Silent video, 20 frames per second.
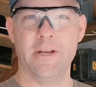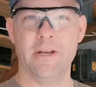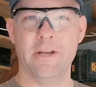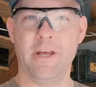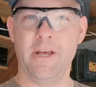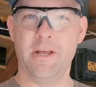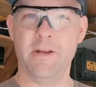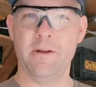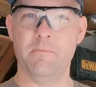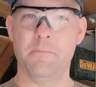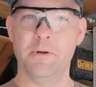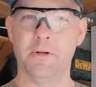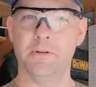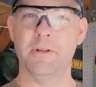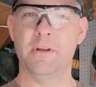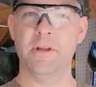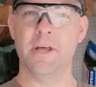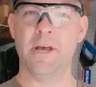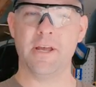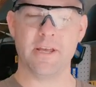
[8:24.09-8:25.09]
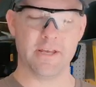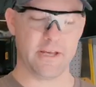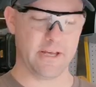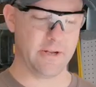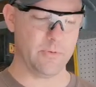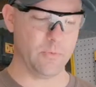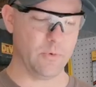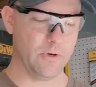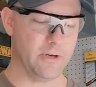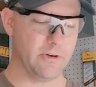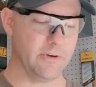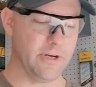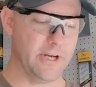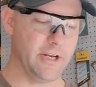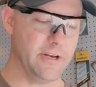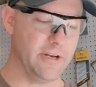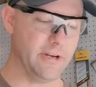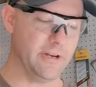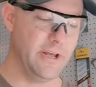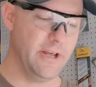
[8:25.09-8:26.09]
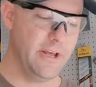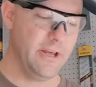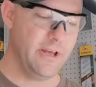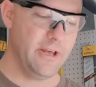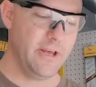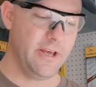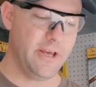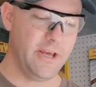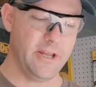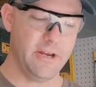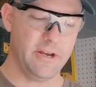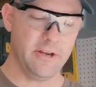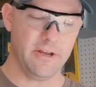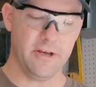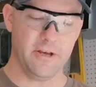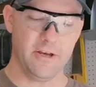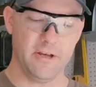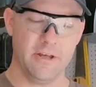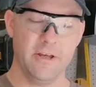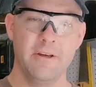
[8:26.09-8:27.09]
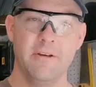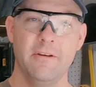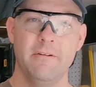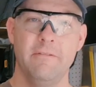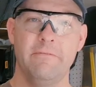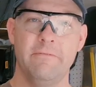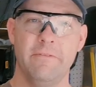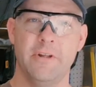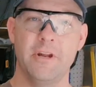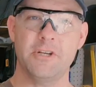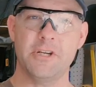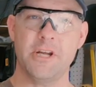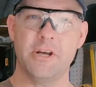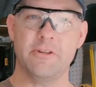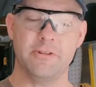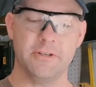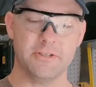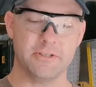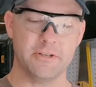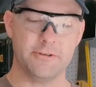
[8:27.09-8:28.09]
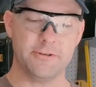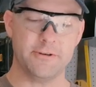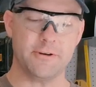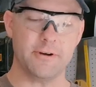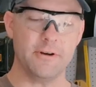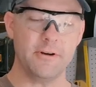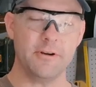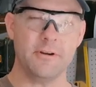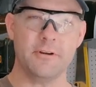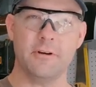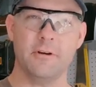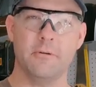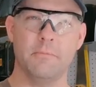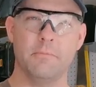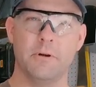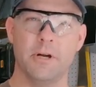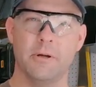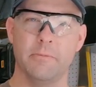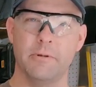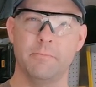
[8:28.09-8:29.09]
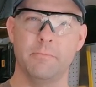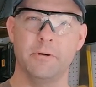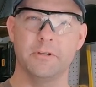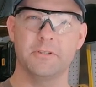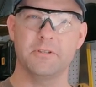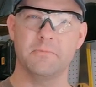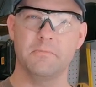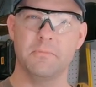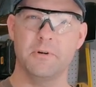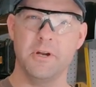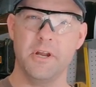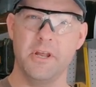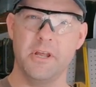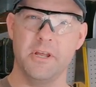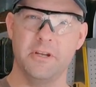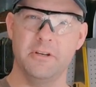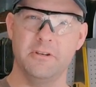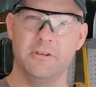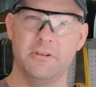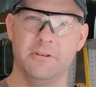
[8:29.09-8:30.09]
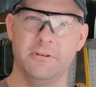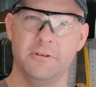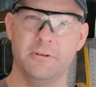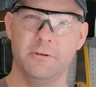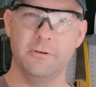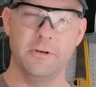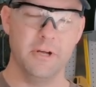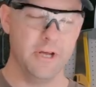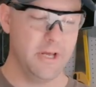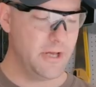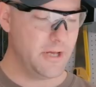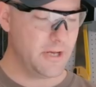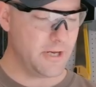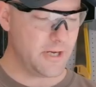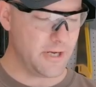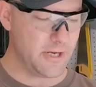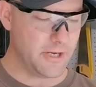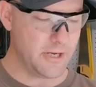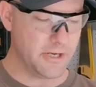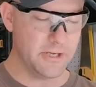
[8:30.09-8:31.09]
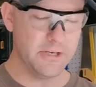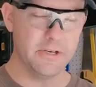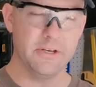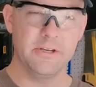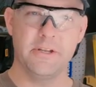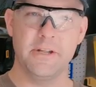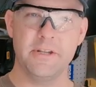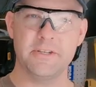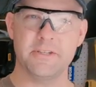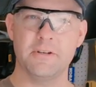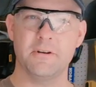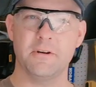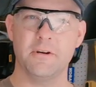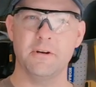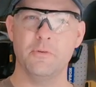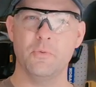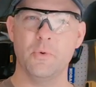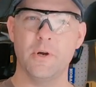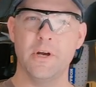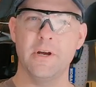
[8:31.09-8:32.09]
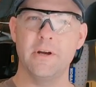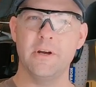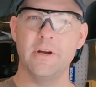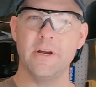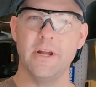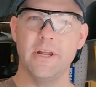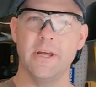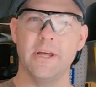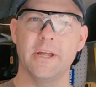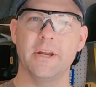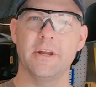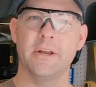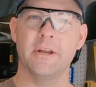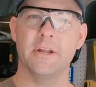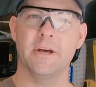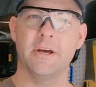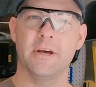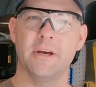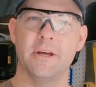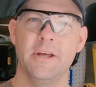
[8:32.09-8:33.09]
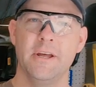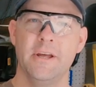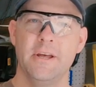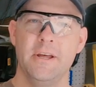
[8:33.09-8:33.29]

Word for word: and, and build a neck and we'll go ahead and, and uh, finish out this guitar. I'll probably put some money into uh, decent hardware and, uh,